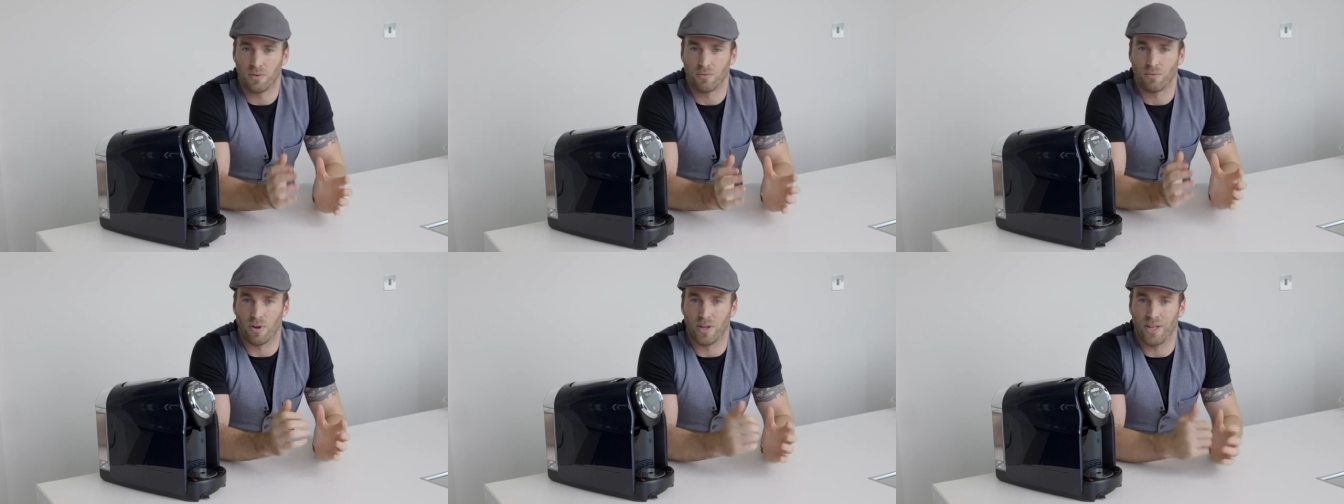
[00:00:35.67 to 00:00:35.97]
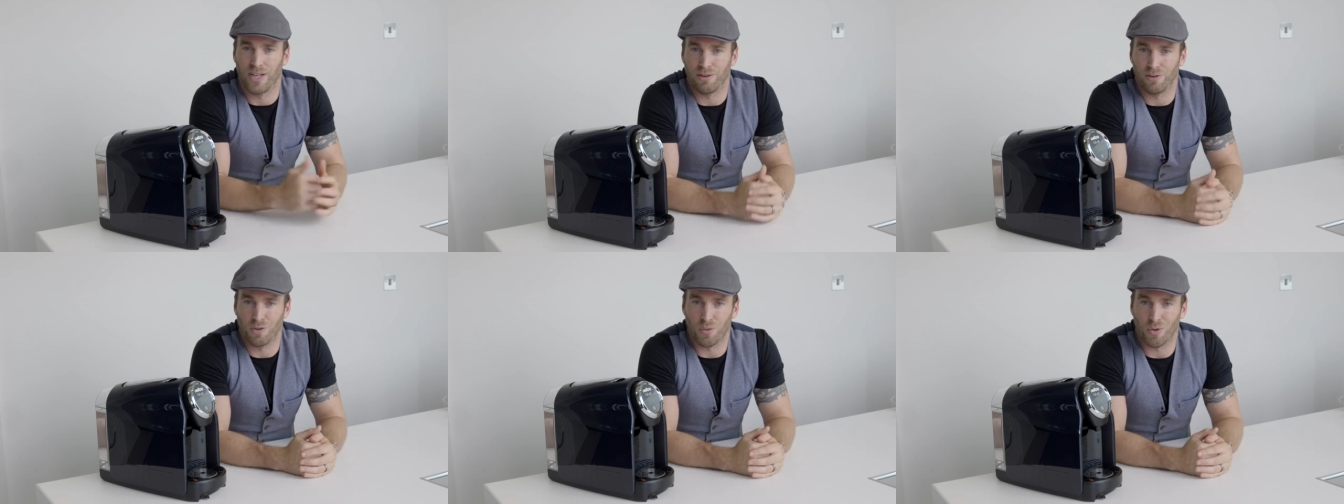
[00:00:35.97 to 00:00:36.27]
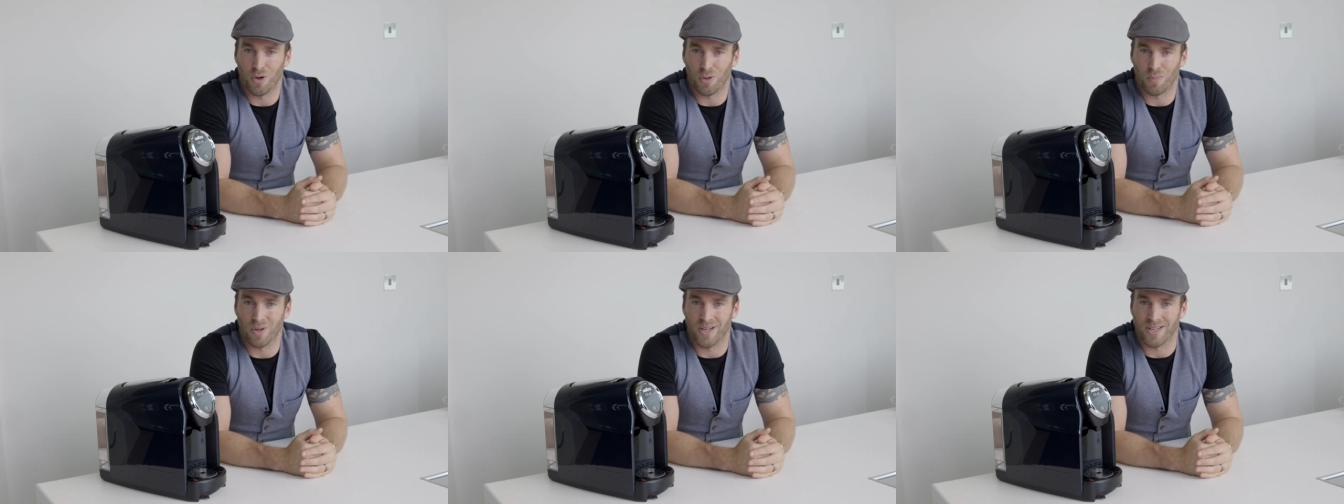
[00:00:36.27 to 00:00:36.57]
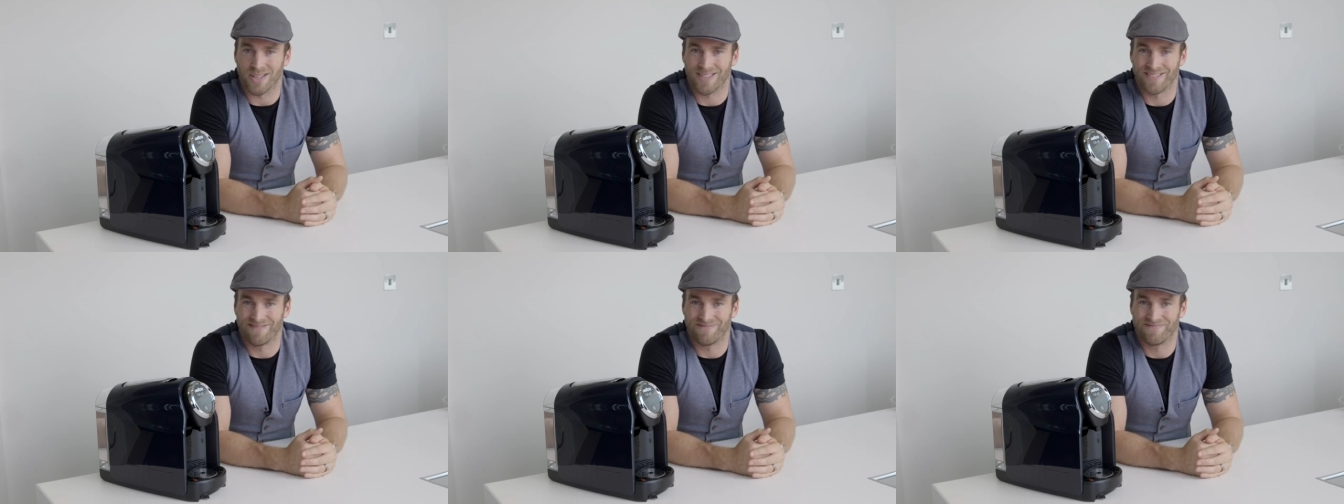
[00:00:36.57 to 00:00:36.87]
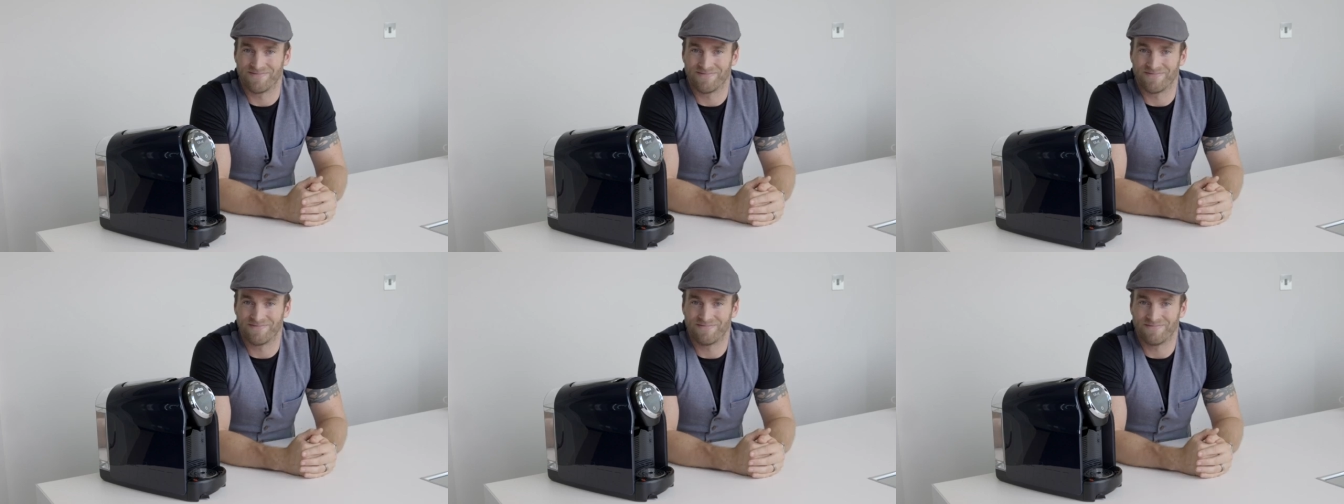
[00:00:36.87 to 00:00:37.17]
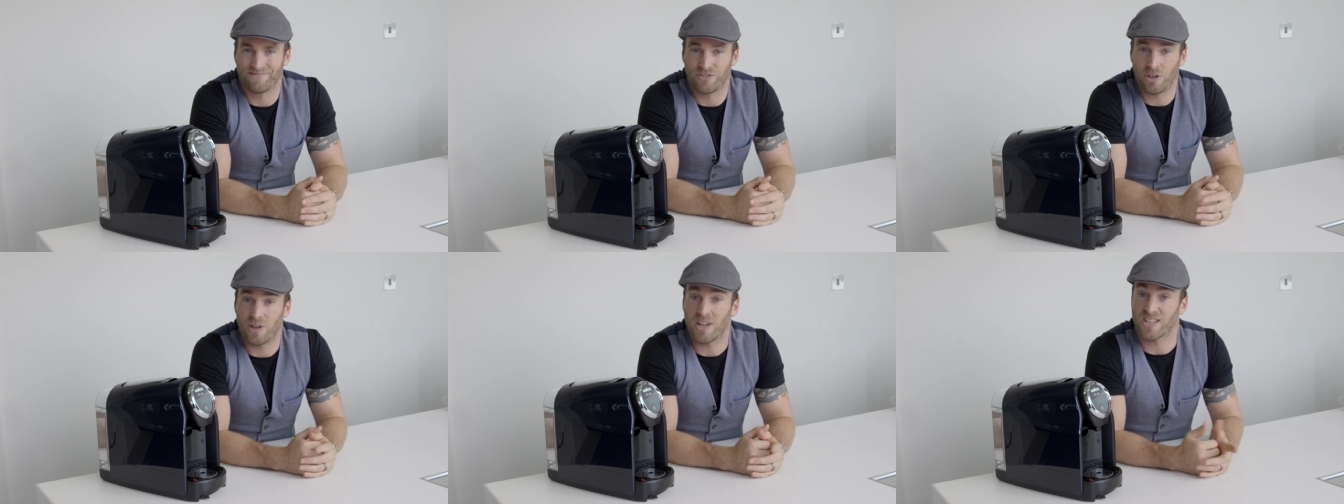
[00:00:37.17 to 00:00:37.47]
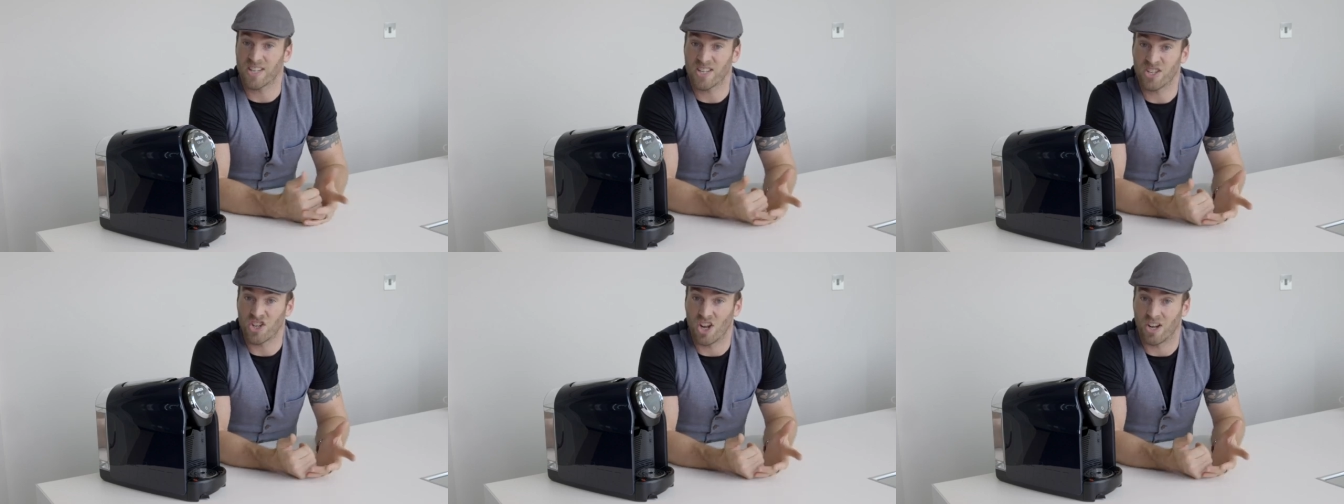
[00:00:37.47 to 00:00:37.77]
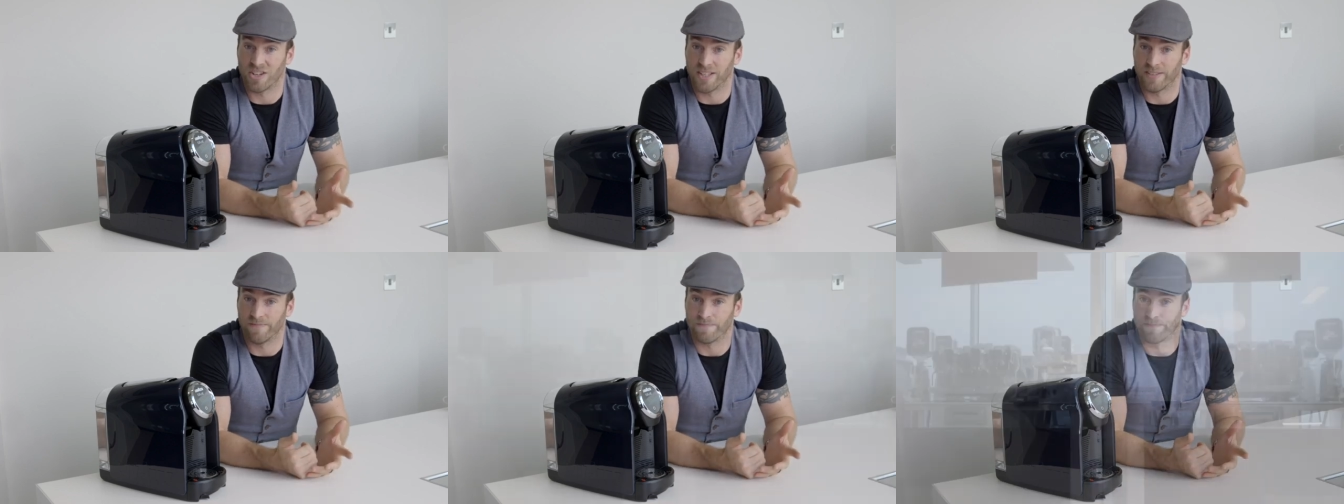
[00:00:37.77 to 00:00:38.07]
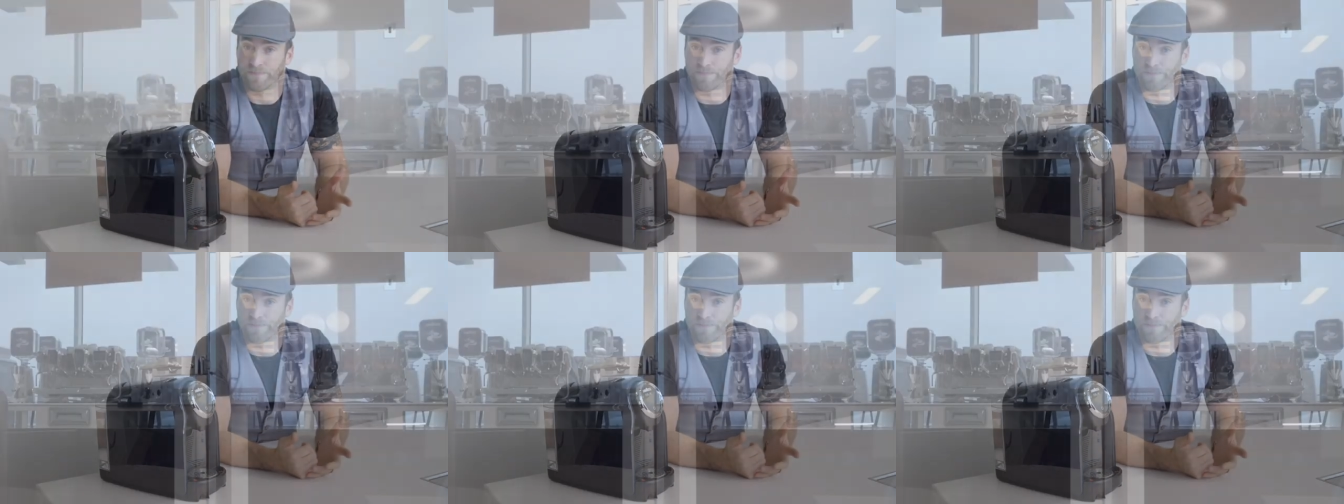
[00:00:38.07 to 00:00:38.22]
right here in the workplace. So let's get started.